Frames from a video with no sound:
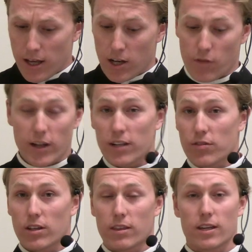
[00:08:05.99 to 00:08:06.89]
Now, if any of
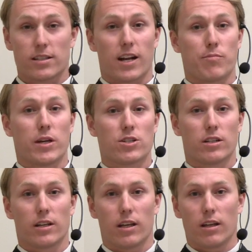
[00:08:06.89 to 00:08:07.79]
the things that I've
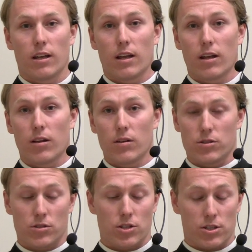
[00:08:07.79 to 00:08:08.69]
mentioned
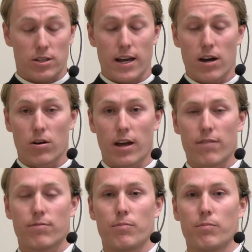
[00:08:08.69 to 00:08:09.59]
just now
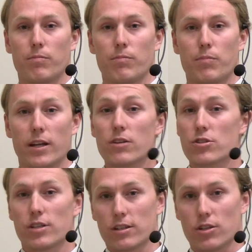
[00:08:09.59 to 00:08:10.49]
have been
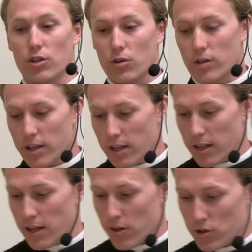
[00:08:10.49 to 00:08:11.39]
interesting to you,
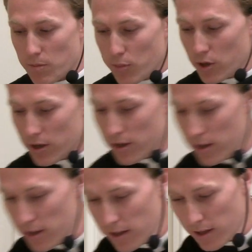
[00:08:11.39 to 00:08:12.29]
there's a book
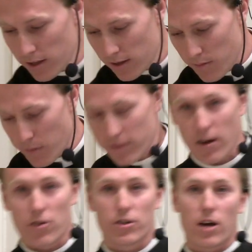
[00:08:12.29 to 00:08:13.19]
by
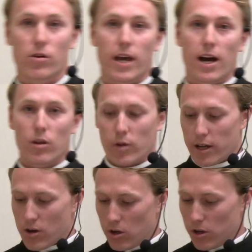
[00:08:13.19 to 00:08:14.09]
Father Donald Calloway
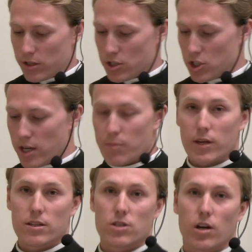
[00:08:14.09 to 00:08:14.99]
called
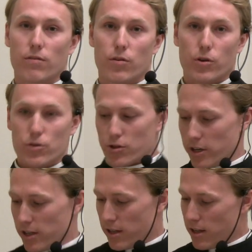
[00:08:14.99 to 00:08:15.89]
Champions of the
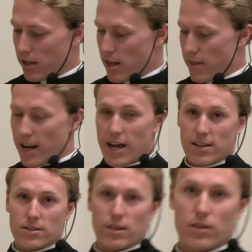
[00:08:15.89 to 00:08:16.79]
Rosary that has